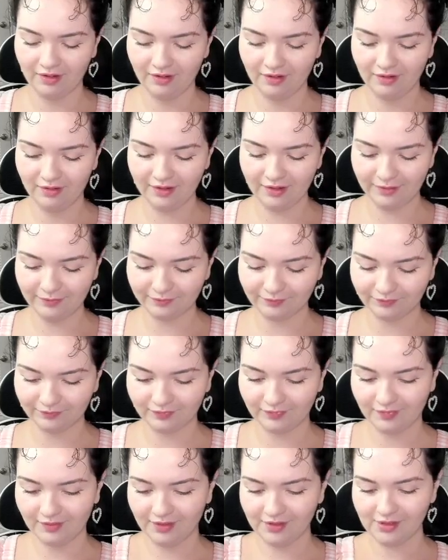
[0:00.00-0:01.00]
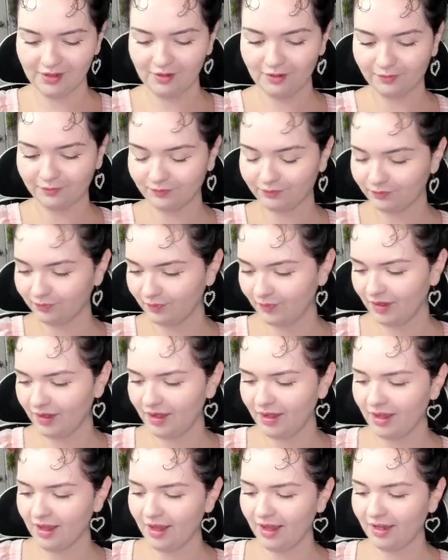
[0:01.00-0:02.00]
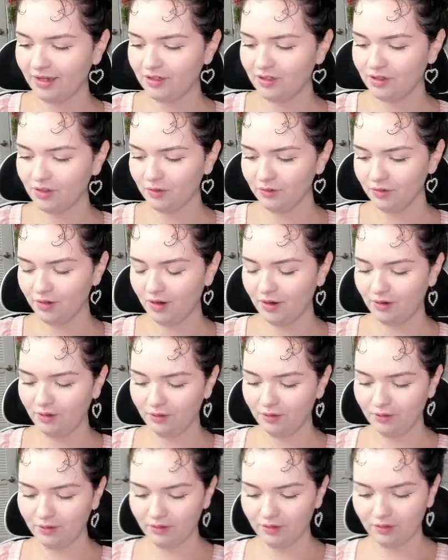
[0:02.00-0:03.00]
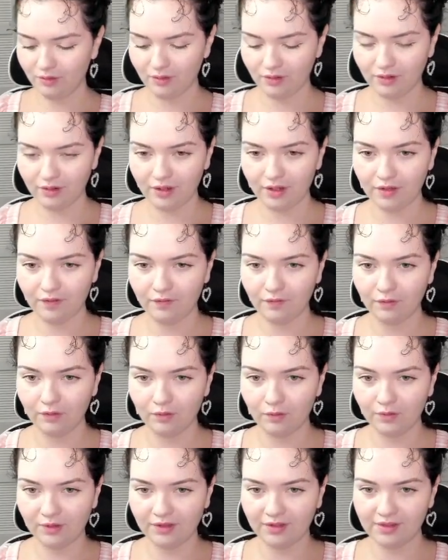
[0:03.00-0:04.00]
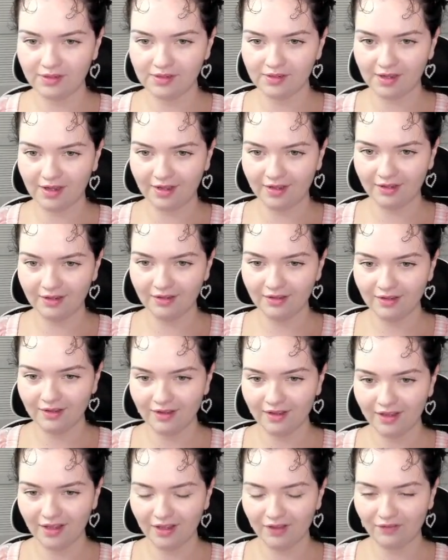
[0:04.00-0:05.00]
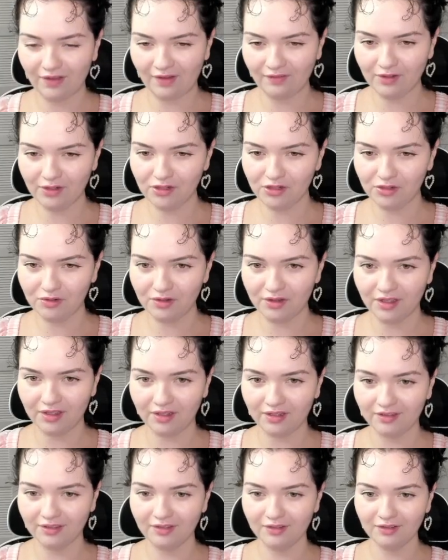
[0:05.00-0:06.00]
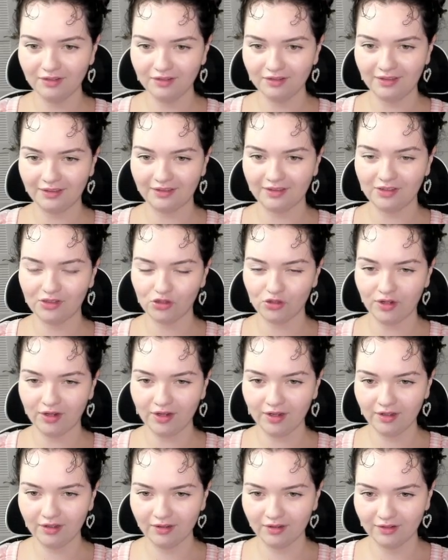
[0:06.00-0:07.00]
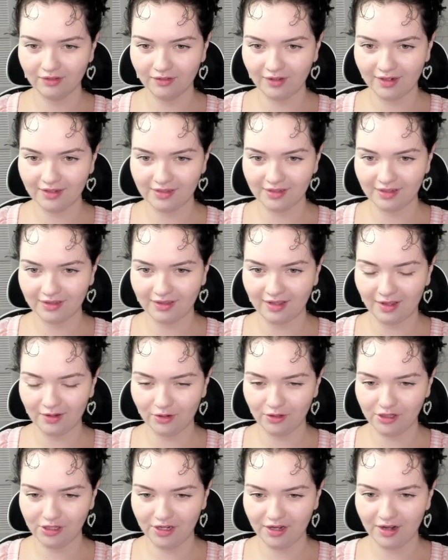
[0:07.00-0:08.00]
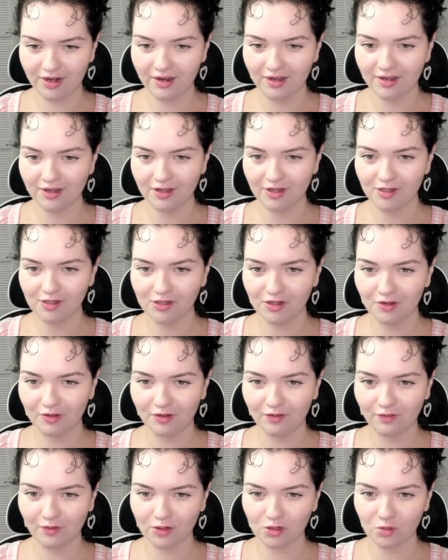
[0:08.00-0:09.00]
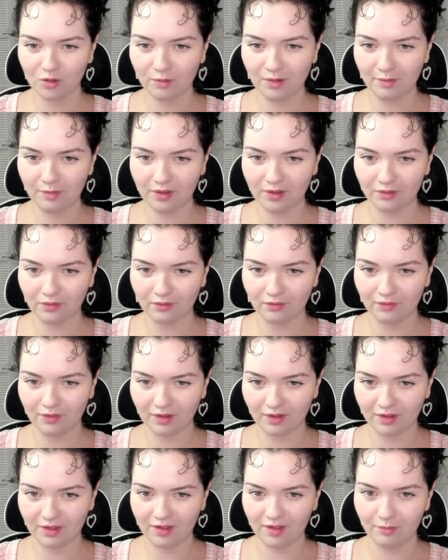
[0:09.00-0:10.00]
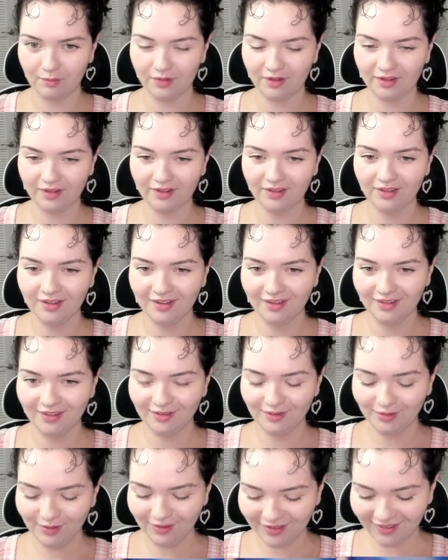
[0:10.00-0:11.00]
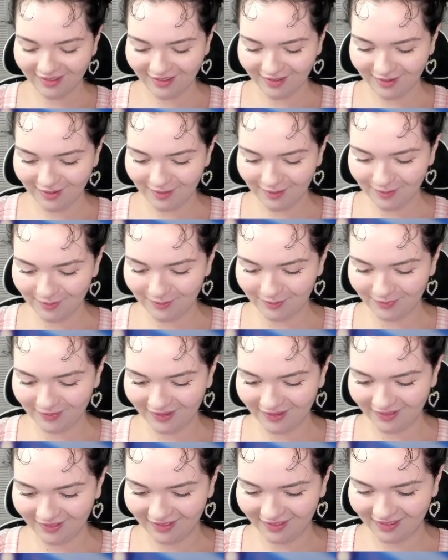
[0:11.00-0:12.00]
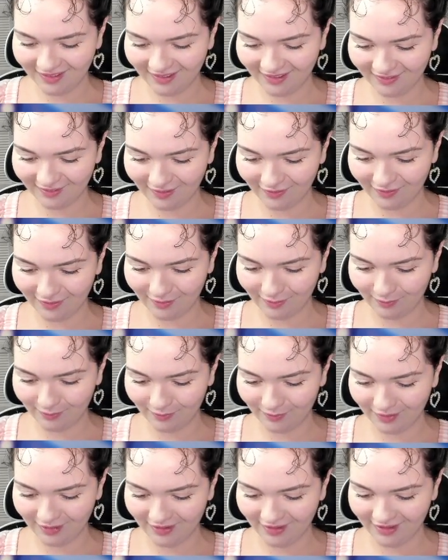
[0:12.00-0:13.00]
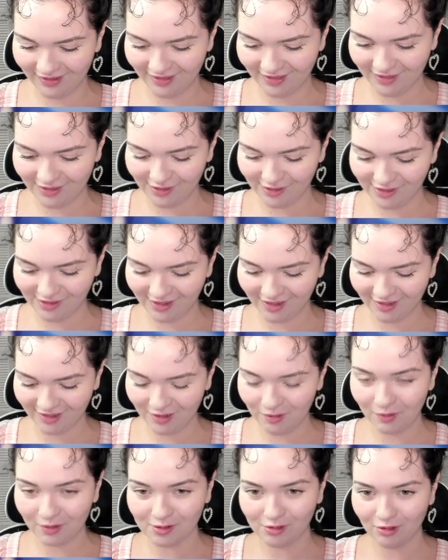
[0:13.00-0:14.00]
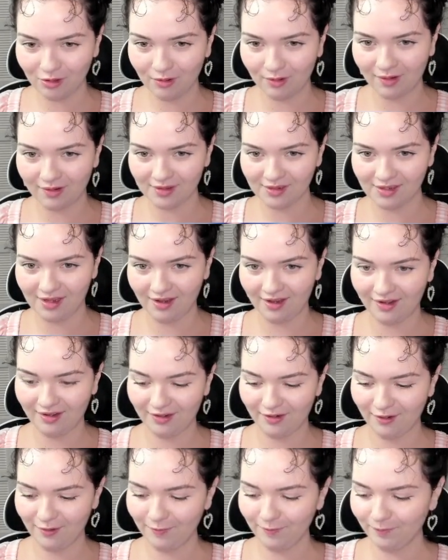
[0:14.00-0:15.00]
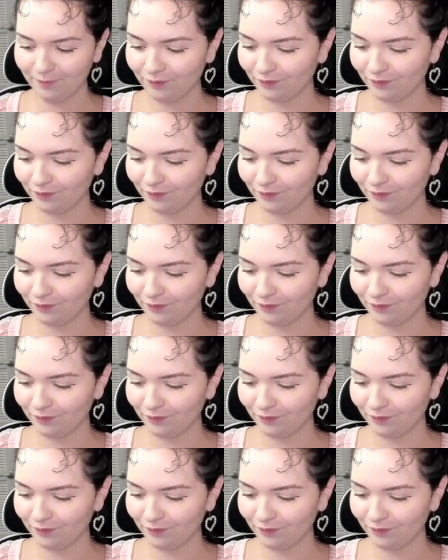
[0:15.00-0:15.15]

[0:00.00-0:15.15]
Okay, let's go. I don't know if with this set, if I have to do the like the trick, right, to get the energy. So the first one might be a little funky, but look at him. Oh, I love him. He's just like, he wants to go outside, you know?